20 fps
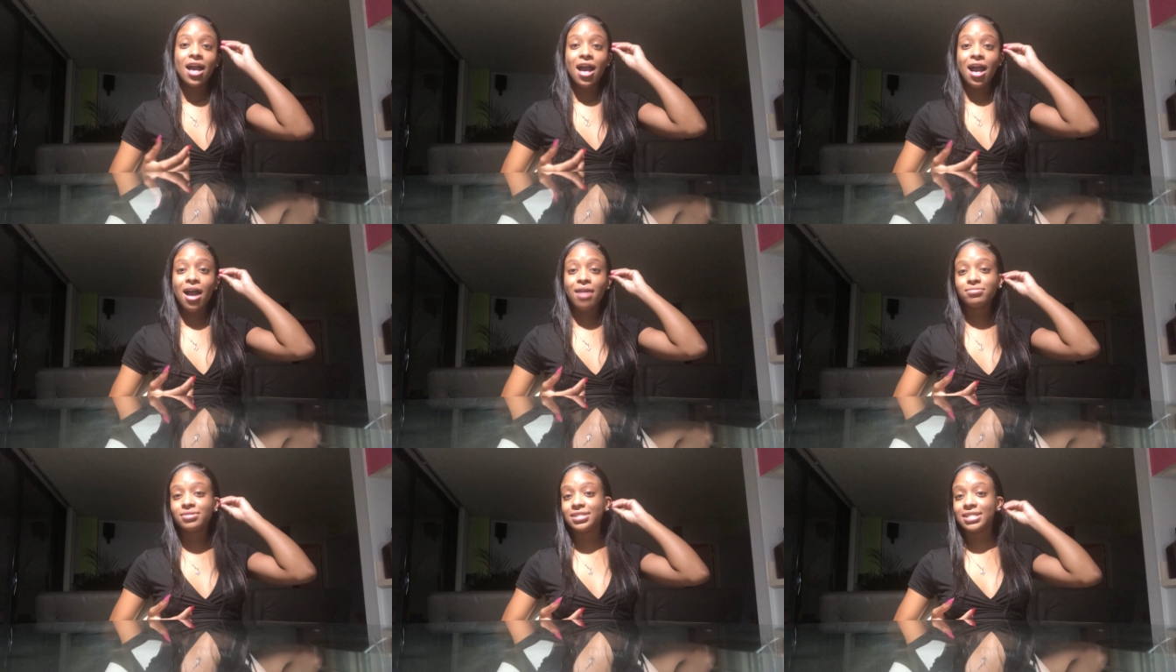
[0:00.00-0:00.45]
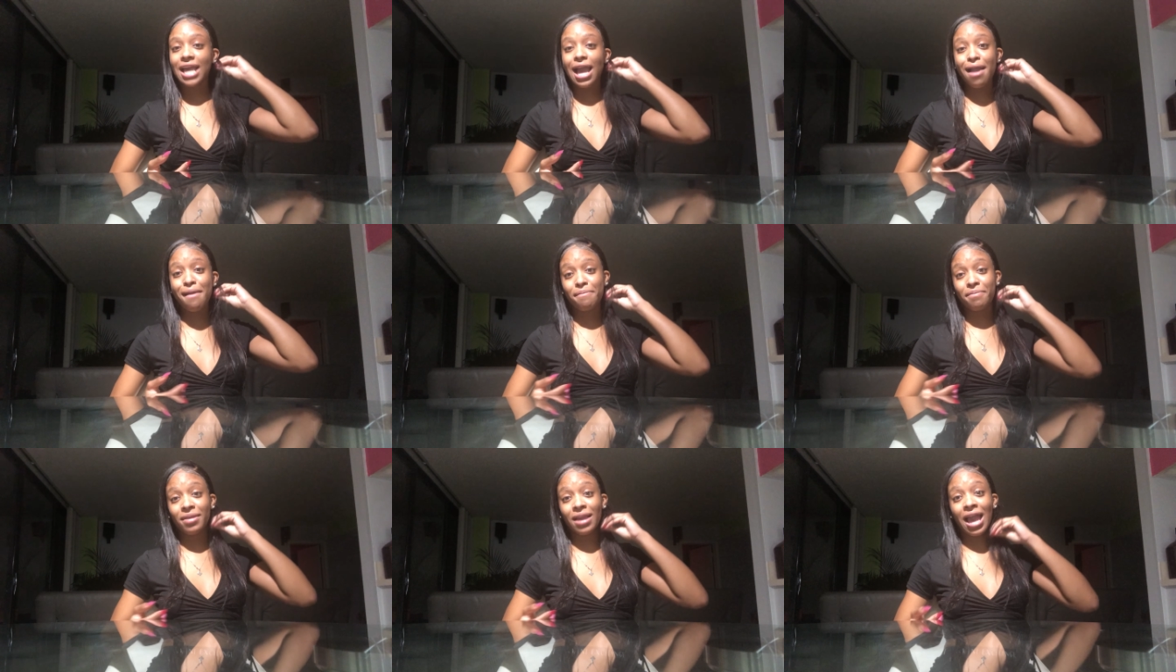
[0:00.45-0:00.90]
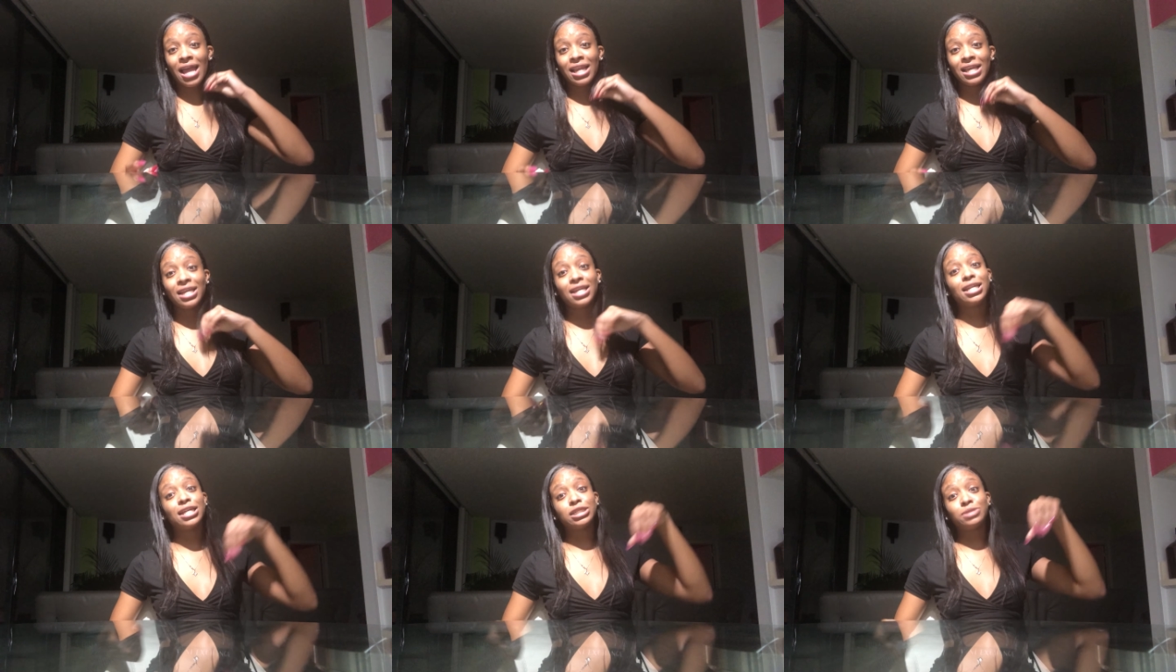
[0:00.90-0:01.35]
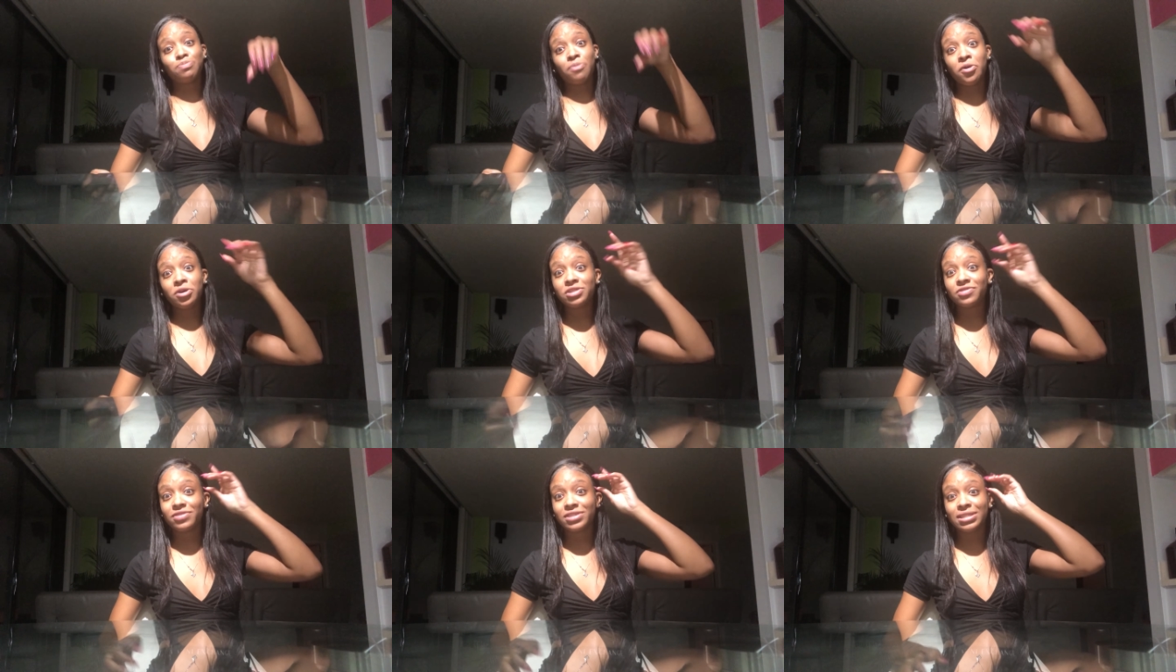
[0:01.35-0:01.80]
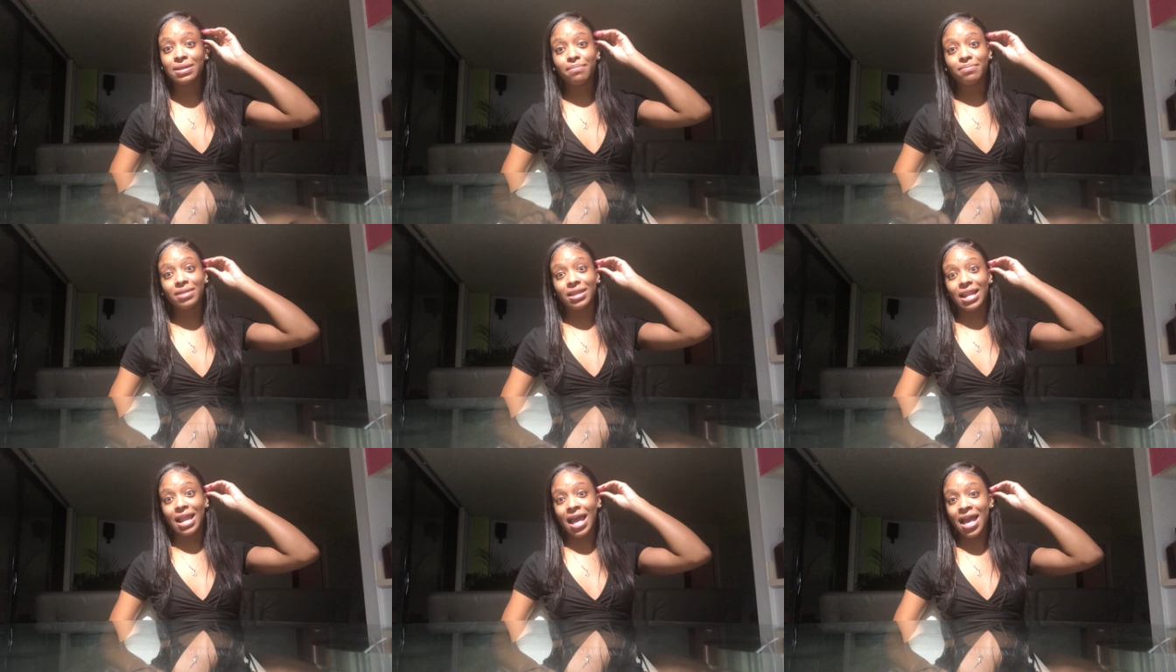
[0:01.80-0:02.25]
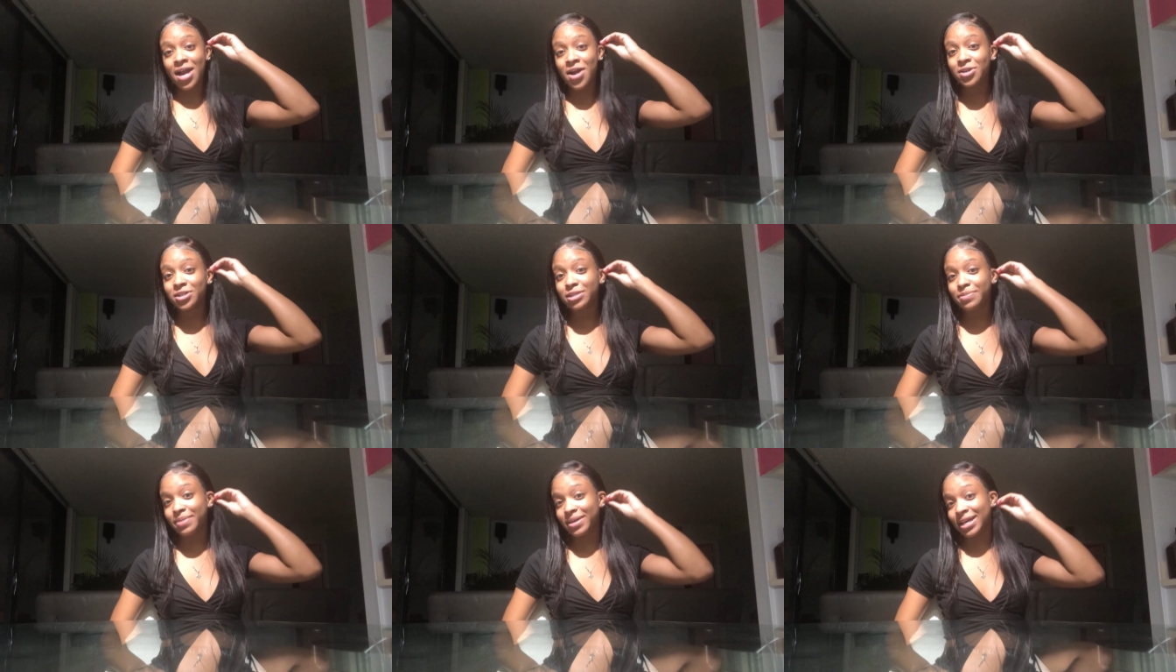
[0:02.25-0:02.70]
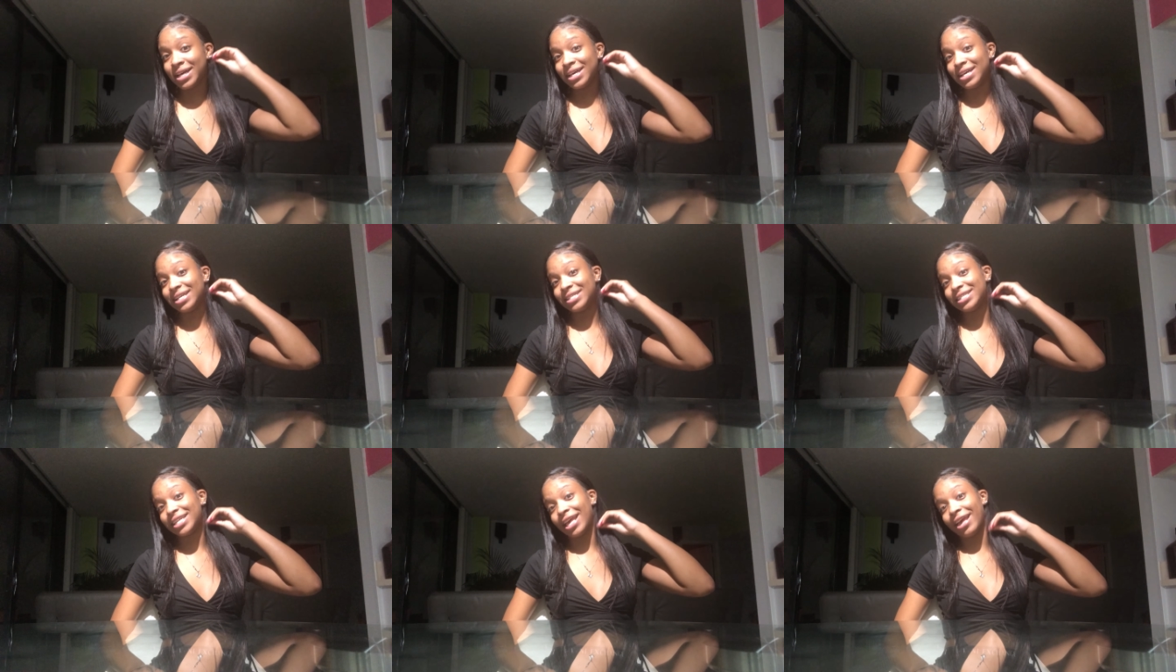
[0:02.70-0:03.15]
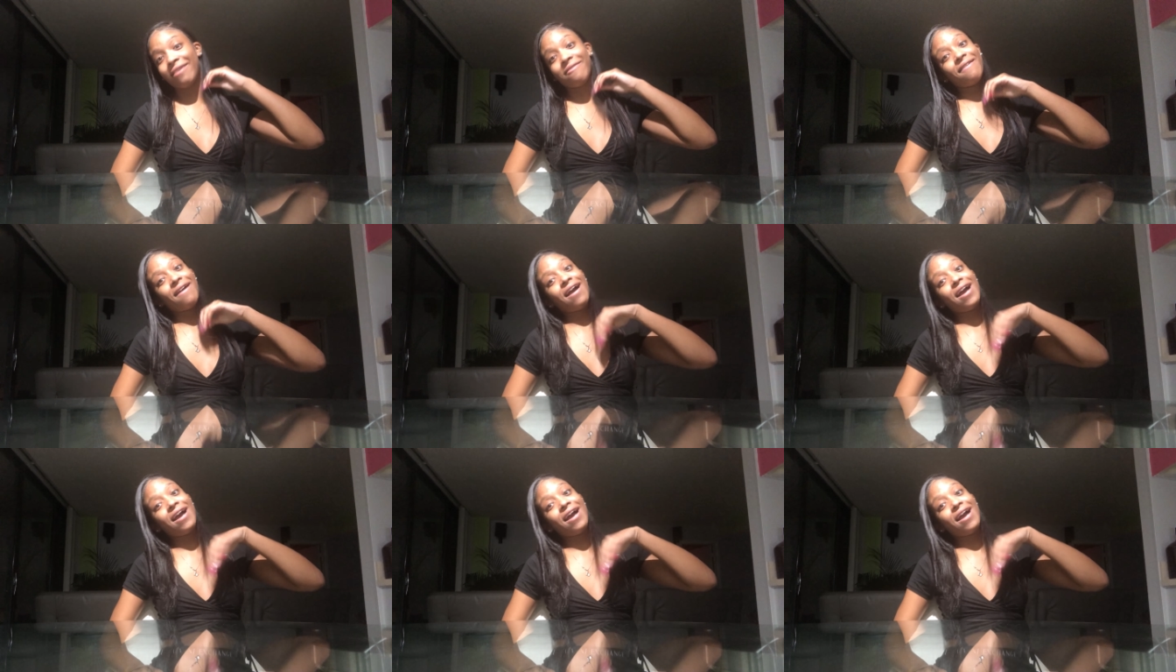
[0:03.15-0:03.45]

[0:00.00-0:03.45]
I'm just happy I didn't get exposed for something else, because if,